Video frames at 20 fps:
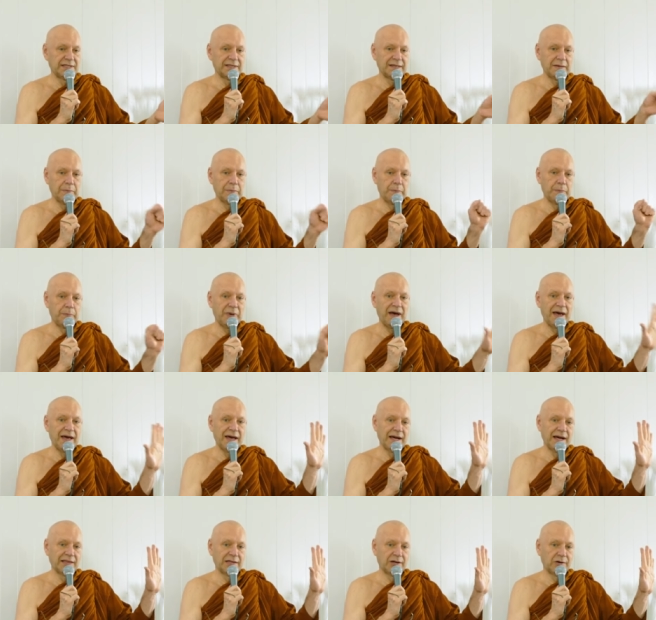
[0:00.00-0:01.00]
and then
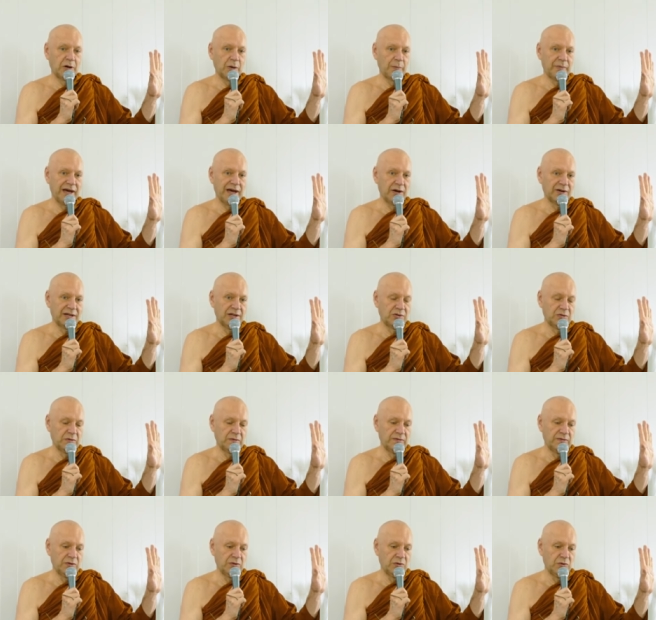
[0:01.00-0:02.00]
bang, they come out into
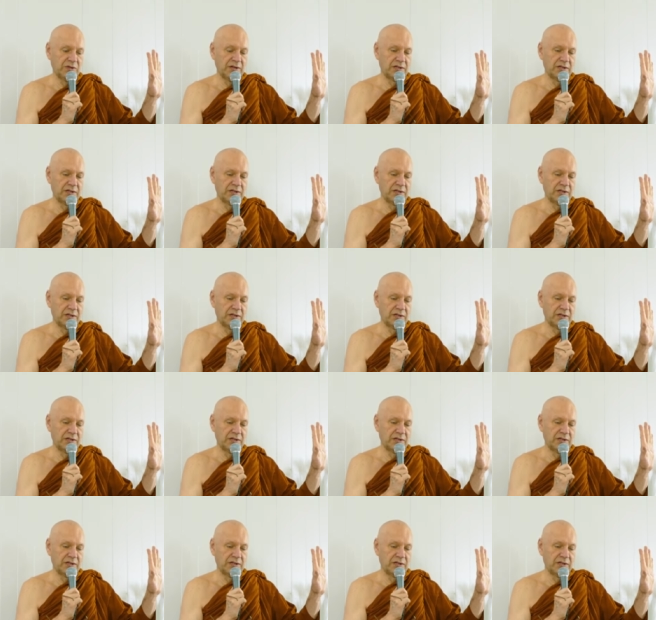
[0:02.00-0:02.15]
view.